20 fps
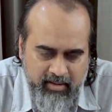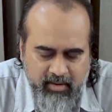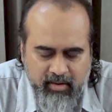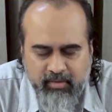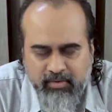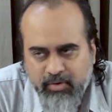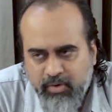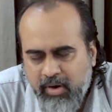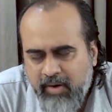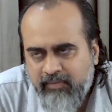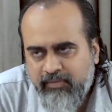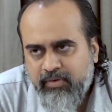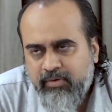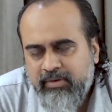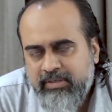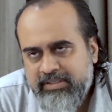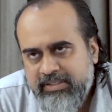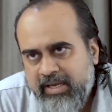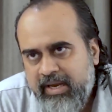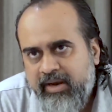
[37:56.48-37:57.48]
Now you have to
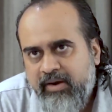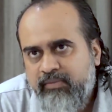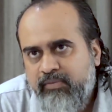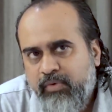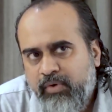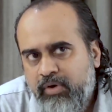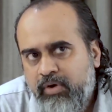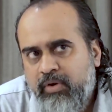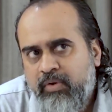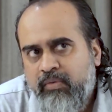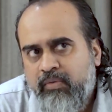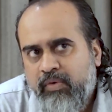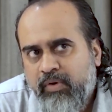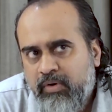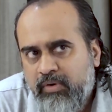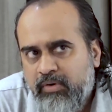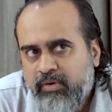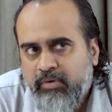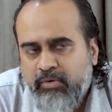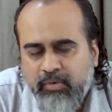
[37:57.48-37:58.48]
decide what you
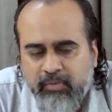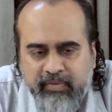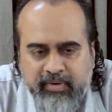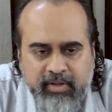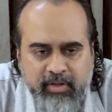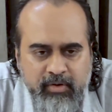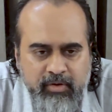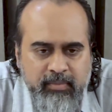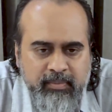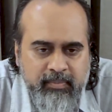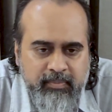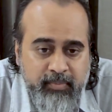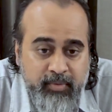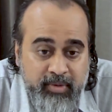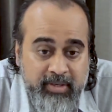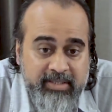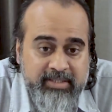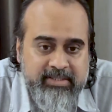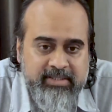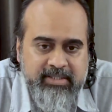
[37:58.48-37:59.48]
want to do with your
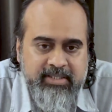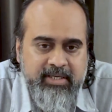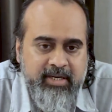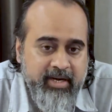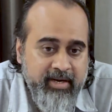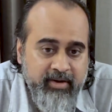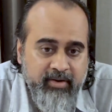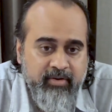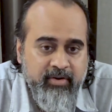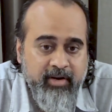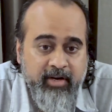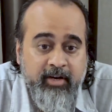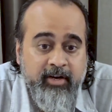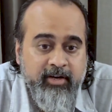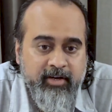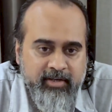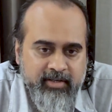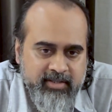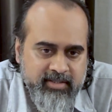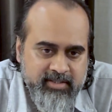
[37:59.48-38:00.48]
potential and your
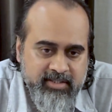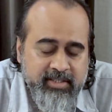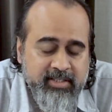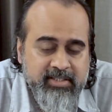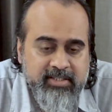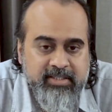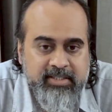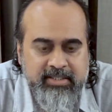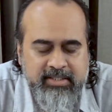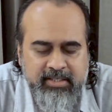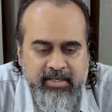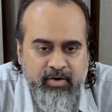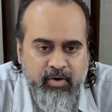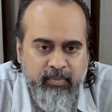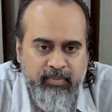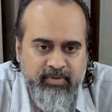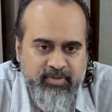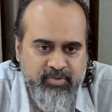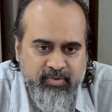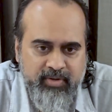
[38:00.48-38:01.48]
inner urge. It's just an
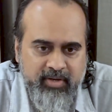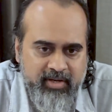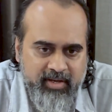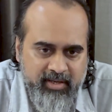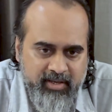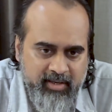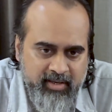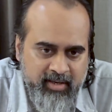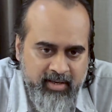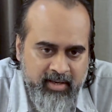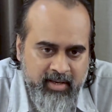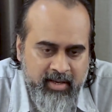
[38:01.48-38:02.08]
opportunity.